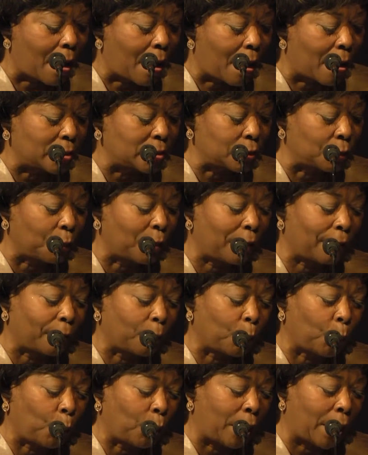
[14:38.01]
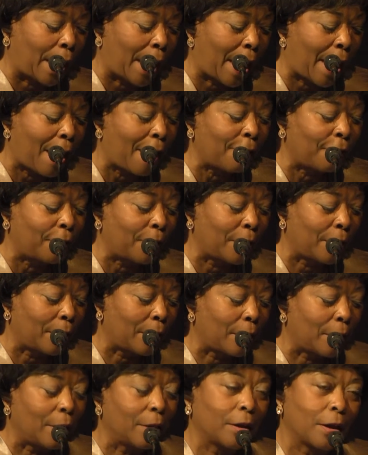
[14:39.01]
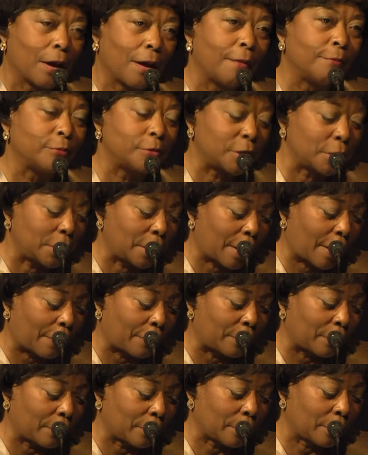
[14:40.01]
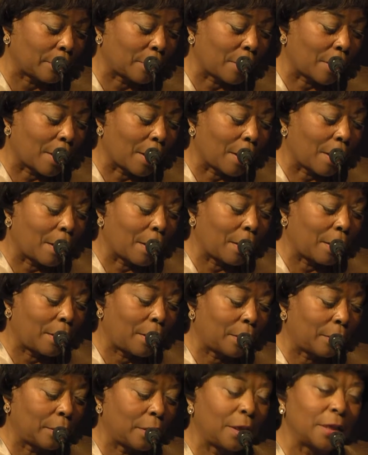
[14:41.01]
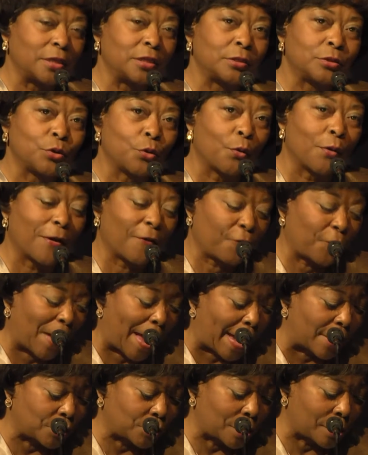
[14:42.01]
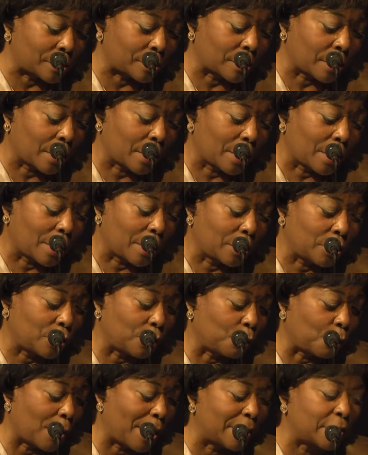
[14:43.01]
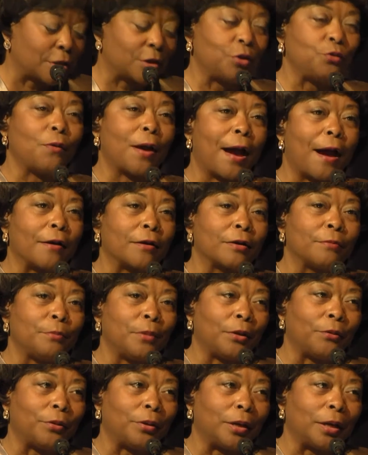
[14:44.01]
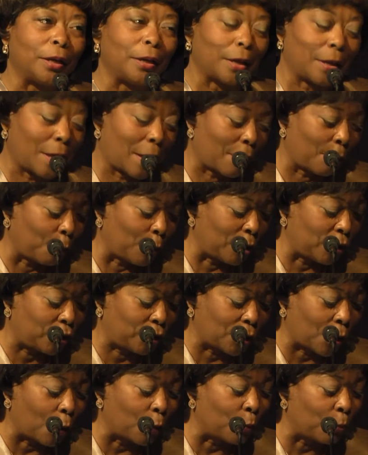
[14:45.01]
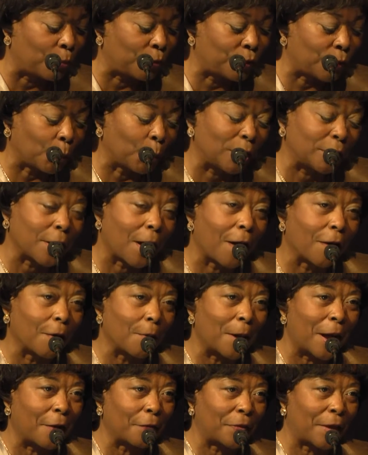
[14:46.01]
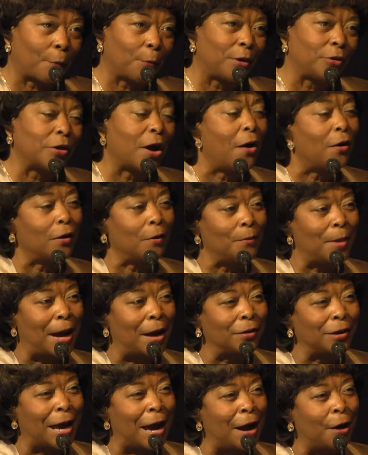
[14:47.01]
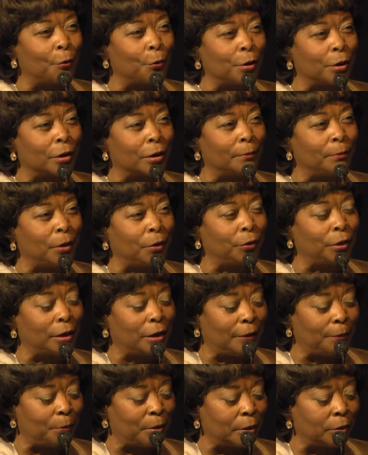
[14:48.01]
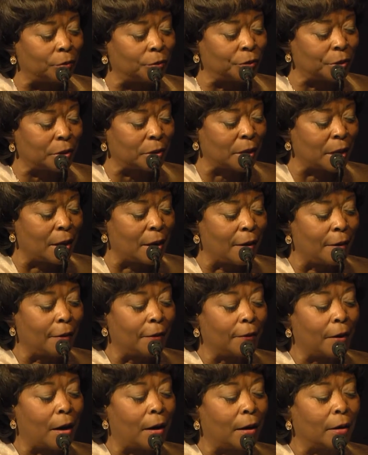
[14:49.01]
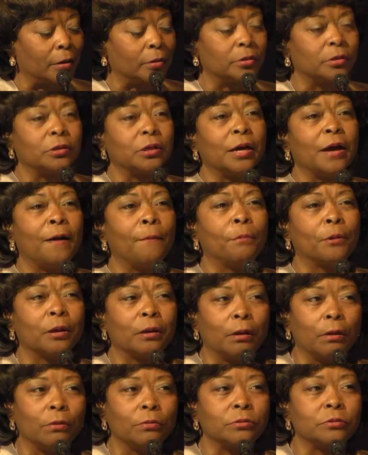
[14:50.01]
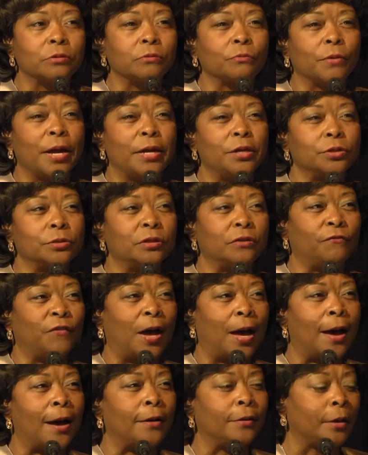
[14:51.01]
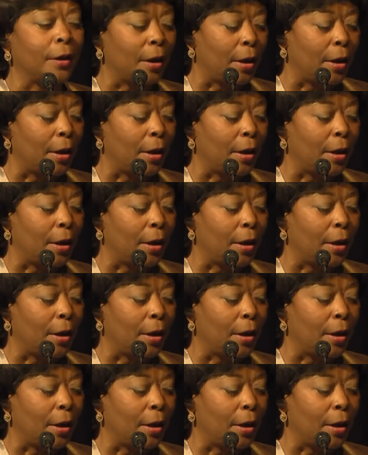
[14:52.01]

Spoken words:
And so we have come together in a historic fashion to rescue our community, and we talk about that. We talk about how we're community building to help close the racial divide.